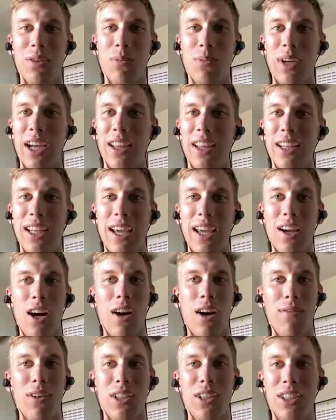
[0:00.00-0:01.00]
And we had the day
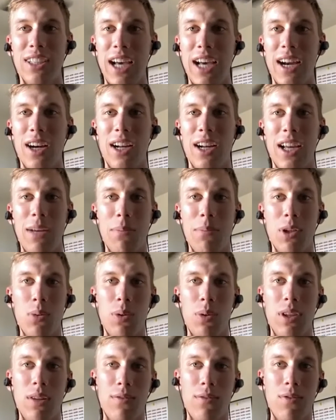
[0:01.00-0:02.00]
off on Saturday in
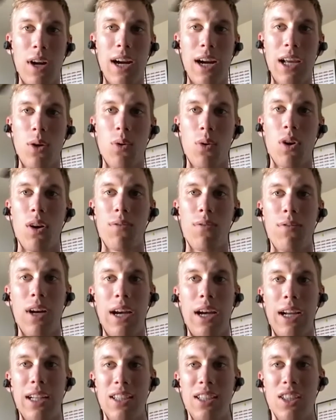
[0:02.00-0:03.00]
between the Friday
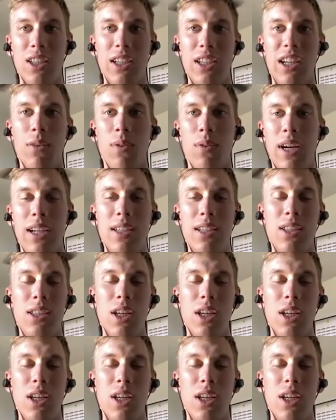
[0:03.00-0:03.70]
qualifying and Sunday race.